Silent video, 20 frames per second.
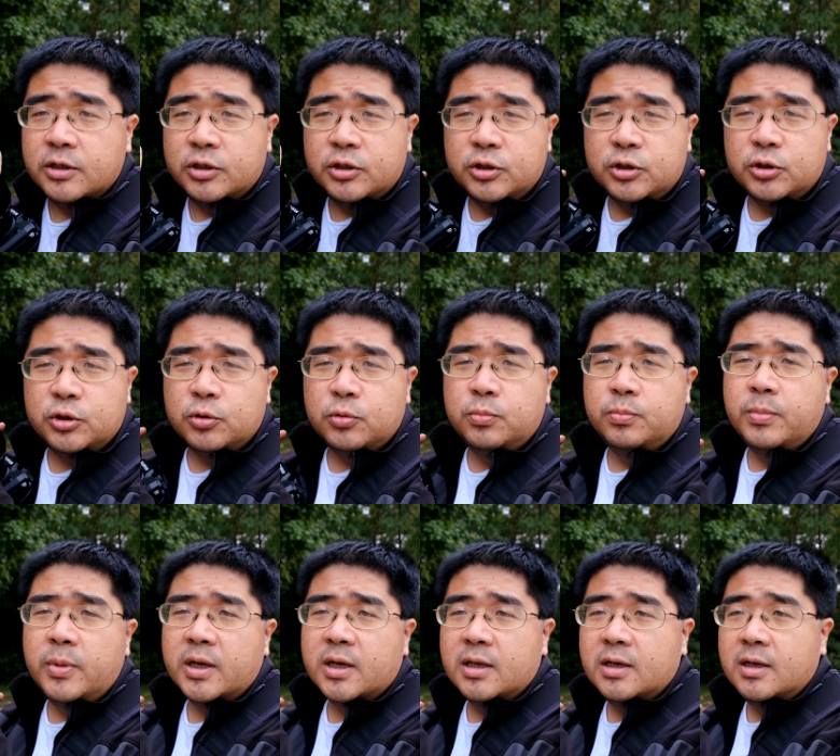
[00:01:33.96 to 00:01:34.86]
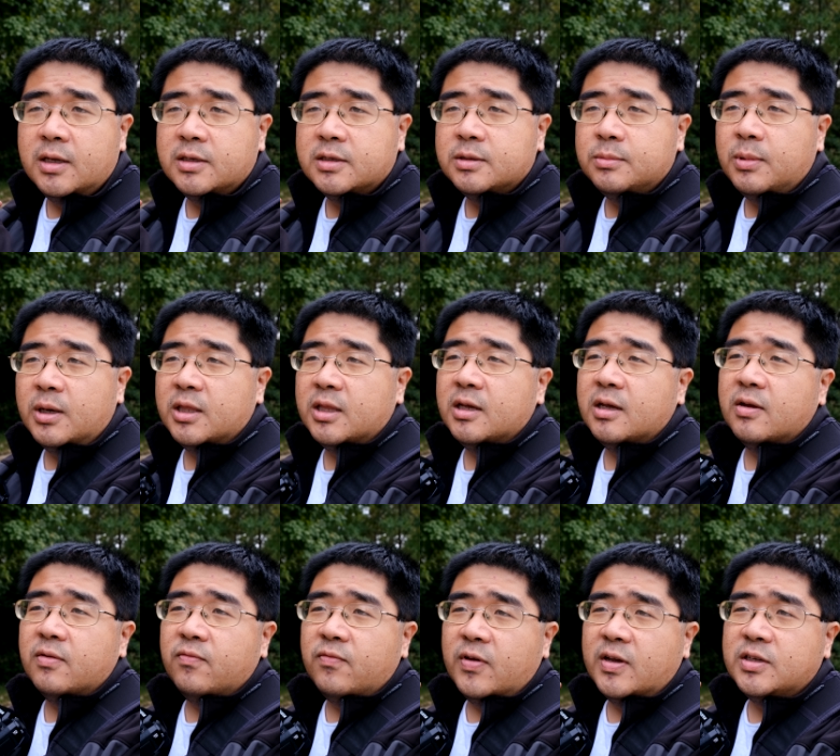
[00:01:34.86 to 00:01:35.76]
zoom mechanism. I think
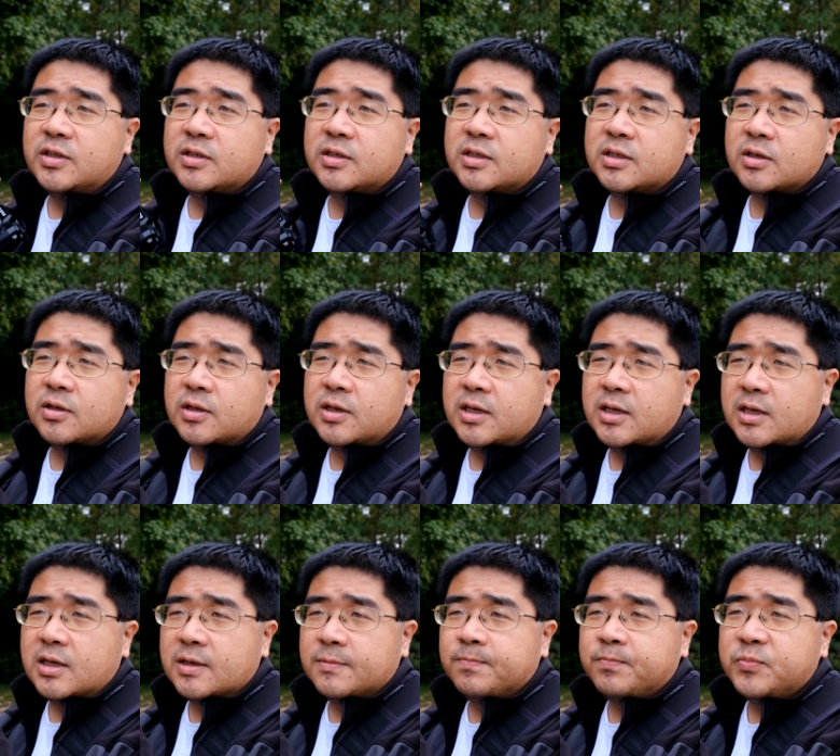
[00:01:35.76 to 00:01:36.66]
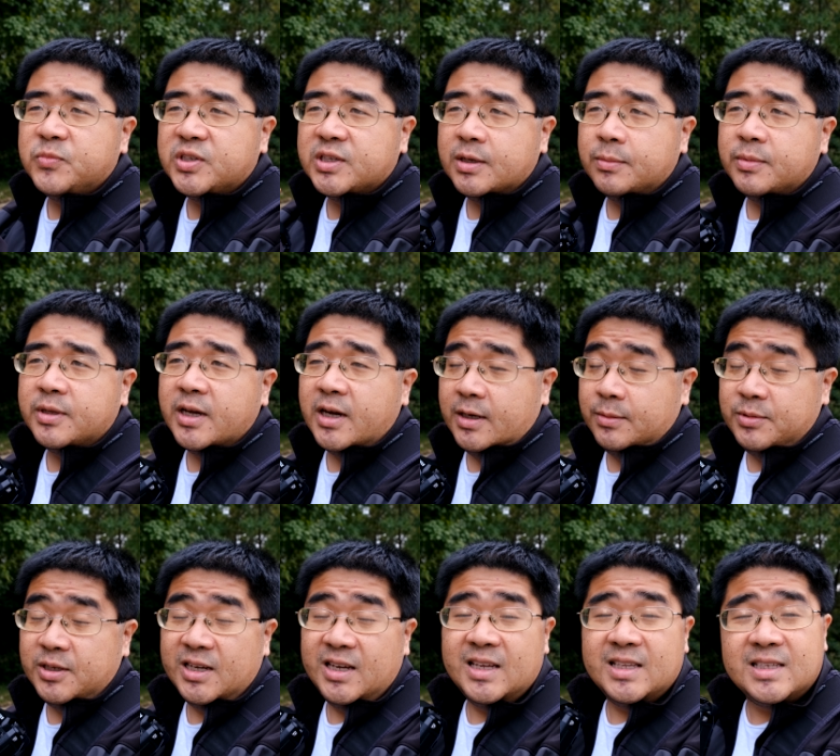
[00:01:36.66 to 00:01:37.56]
eventually, sometimes
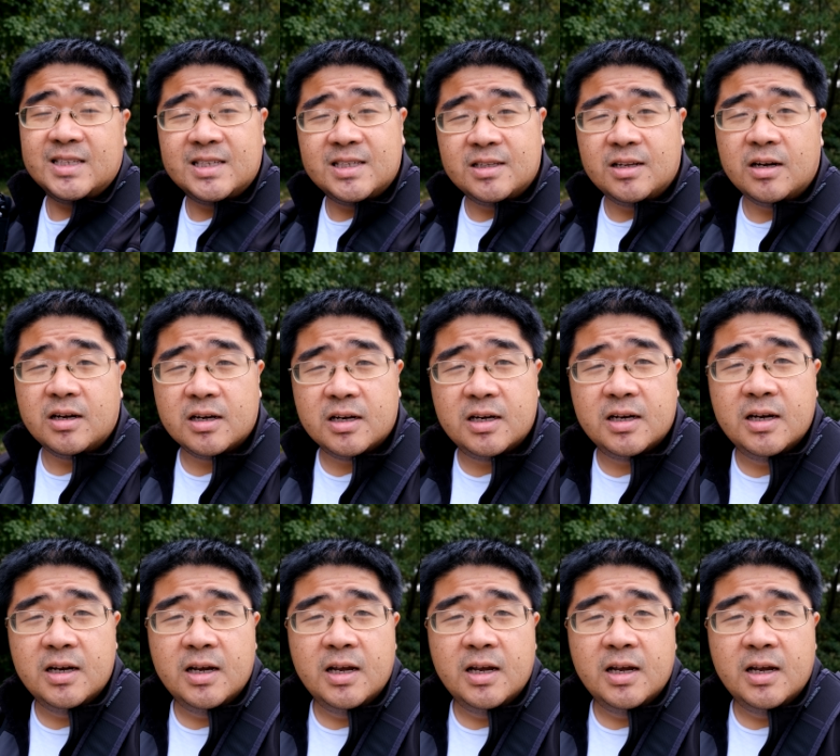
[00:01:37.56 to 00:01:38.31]
it gets stuck.